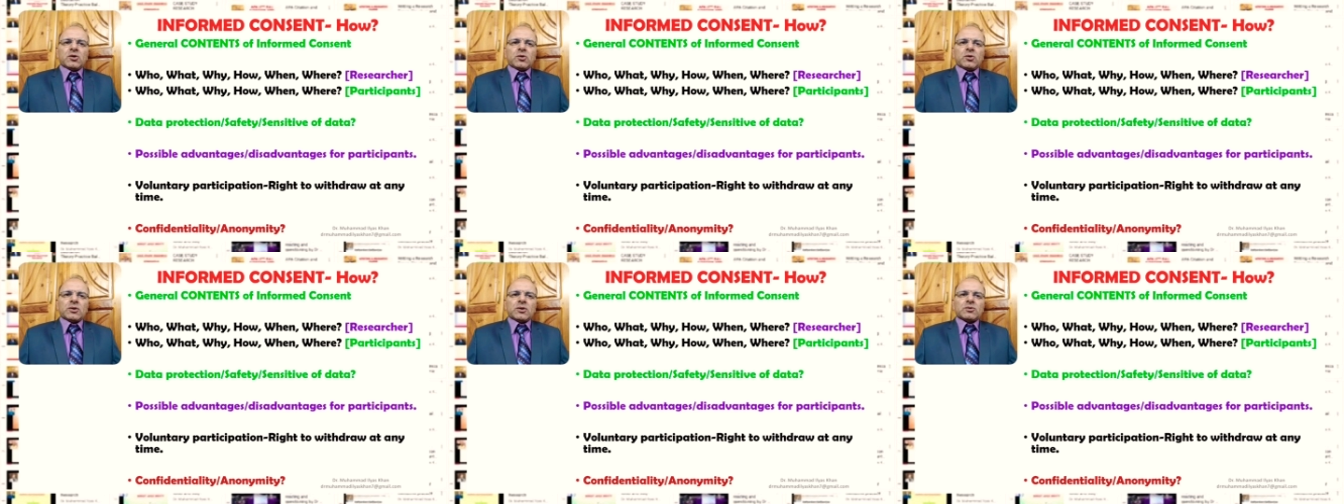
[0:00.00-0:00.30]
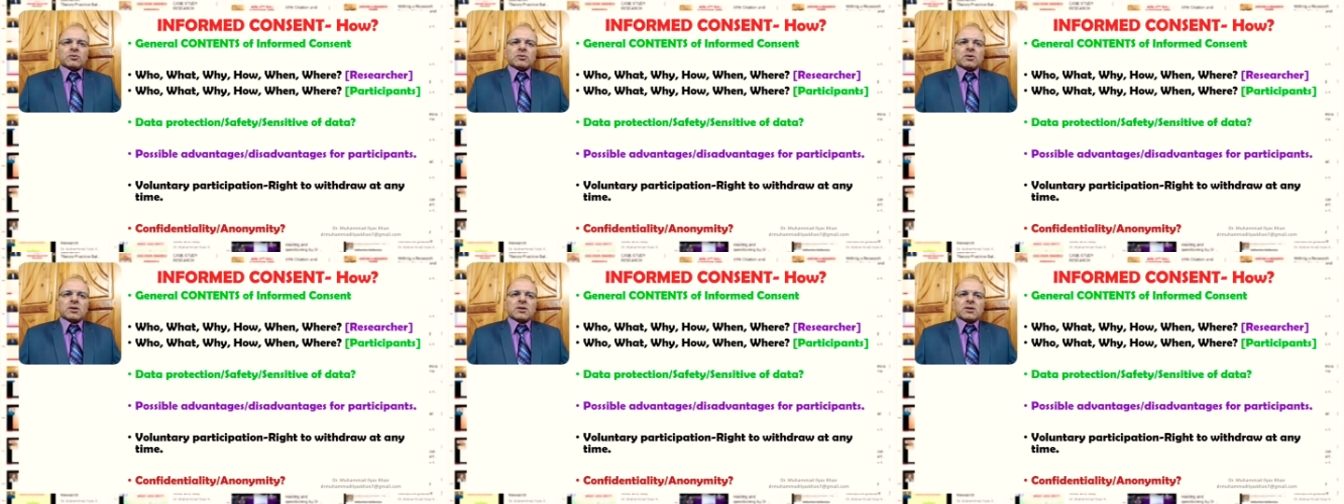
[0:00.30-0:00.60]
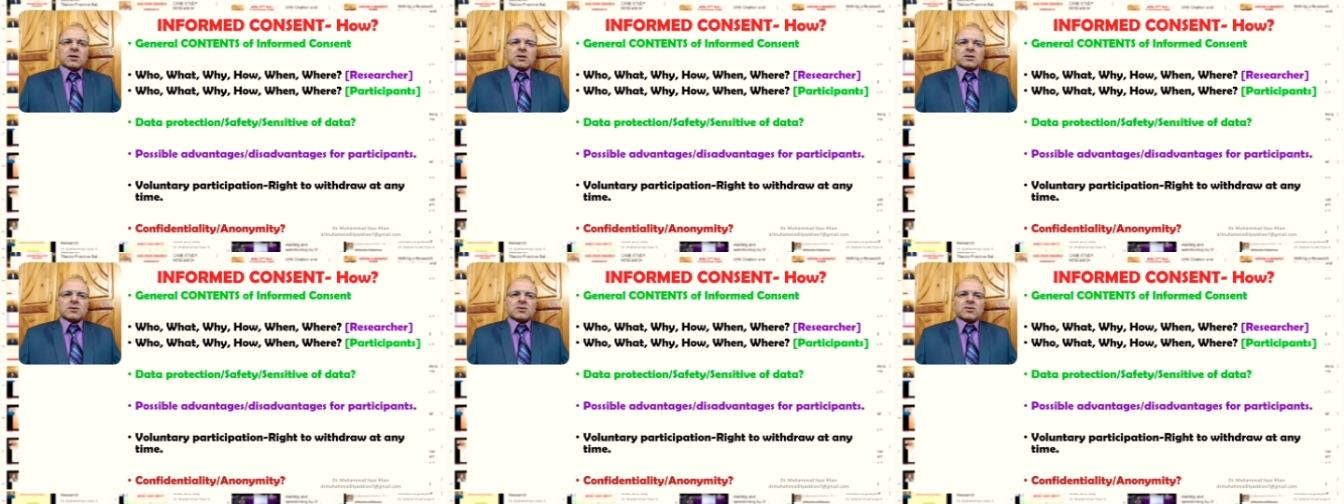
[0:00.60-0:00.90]
going to
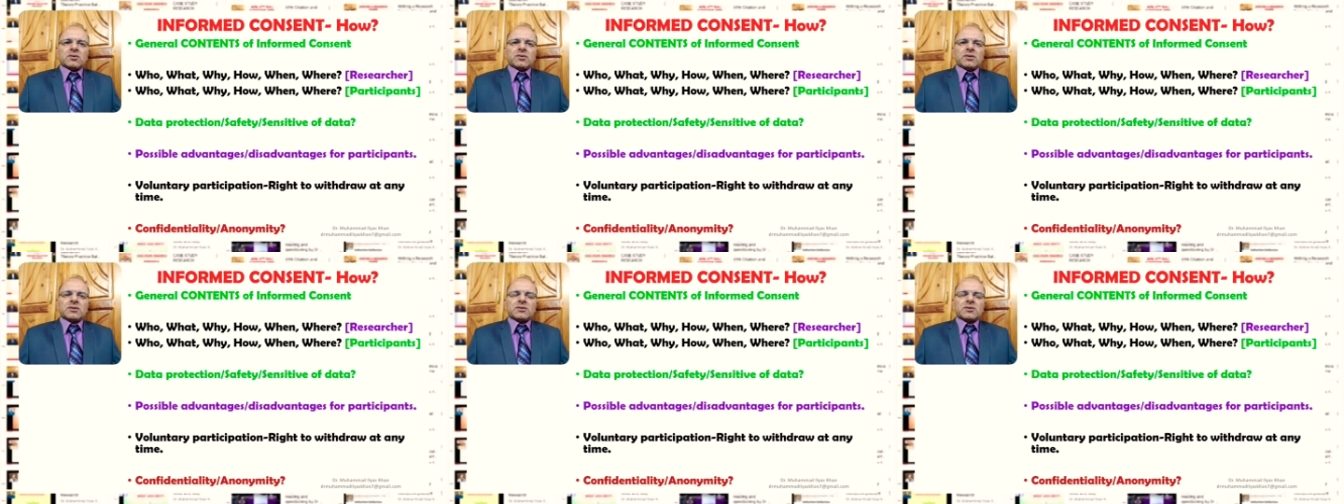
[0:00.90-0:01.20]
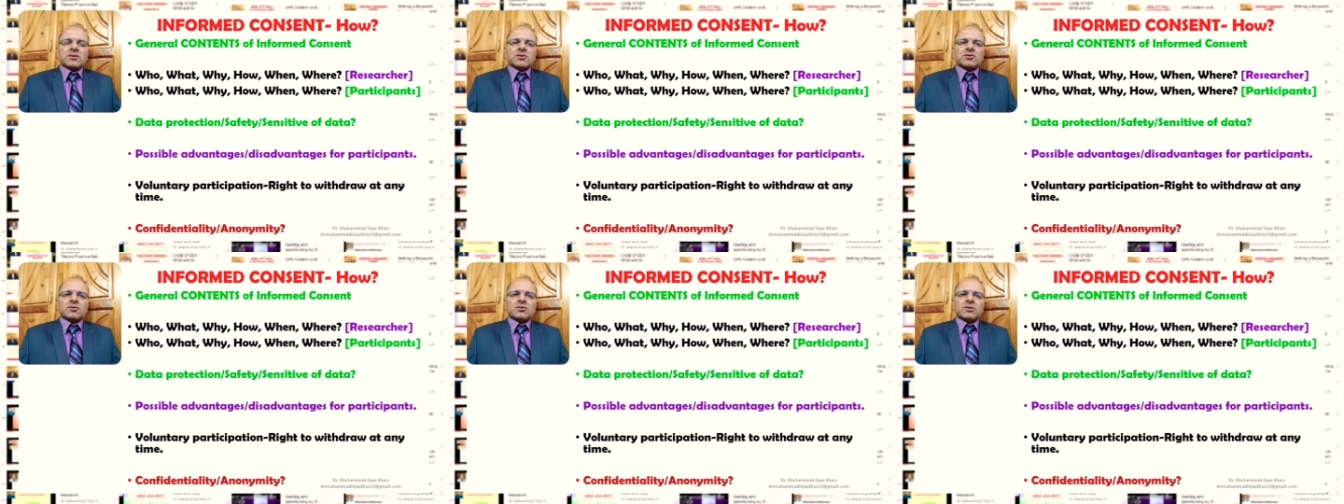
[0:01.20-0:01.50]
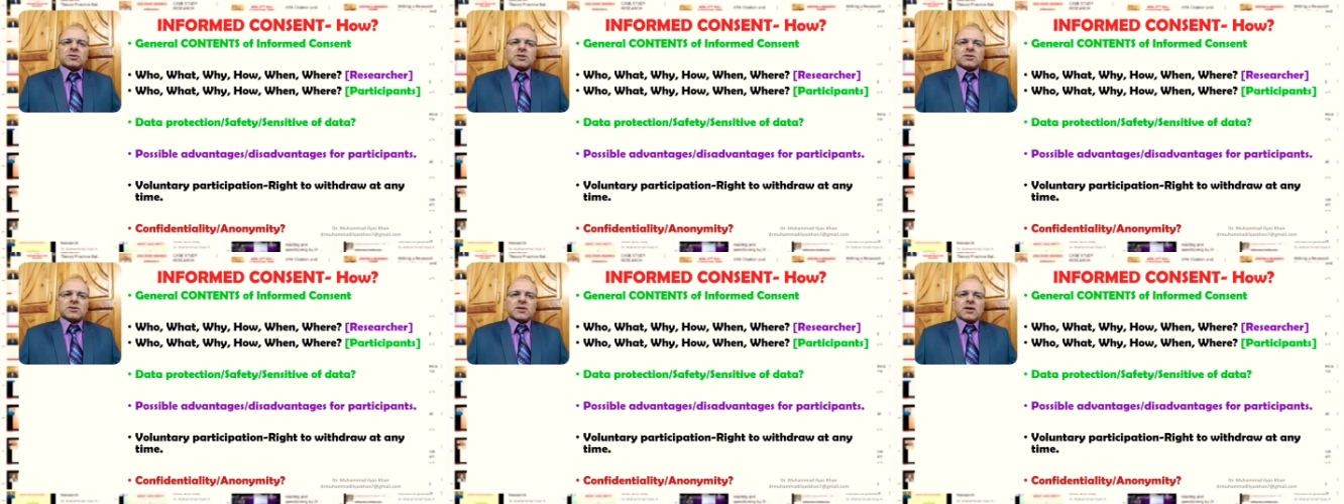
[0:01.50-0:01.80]
conduct the research so
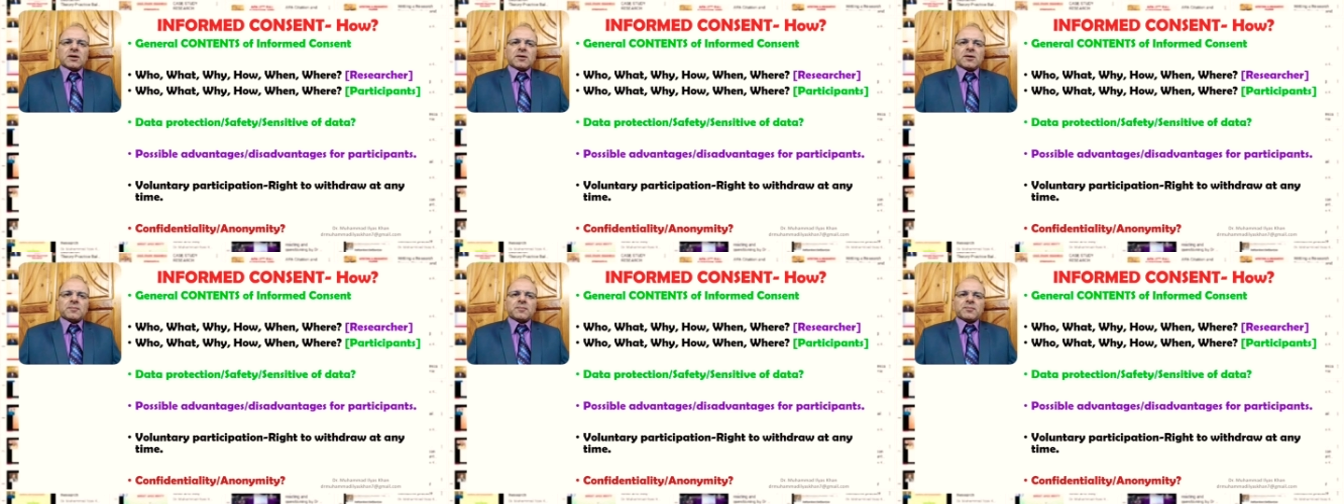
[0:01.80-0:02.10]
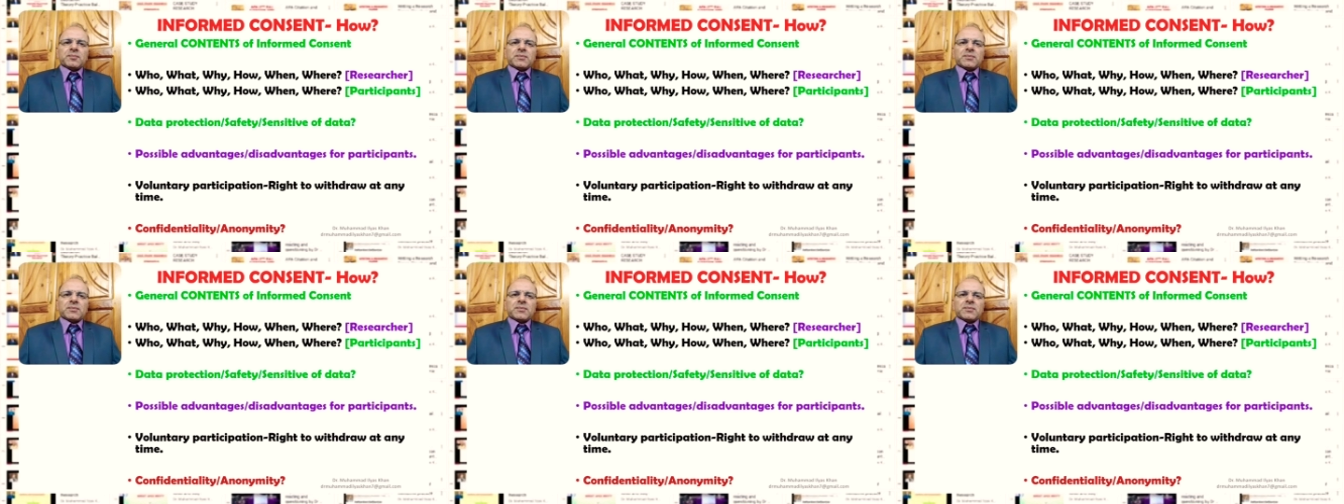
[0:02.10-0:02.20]
these are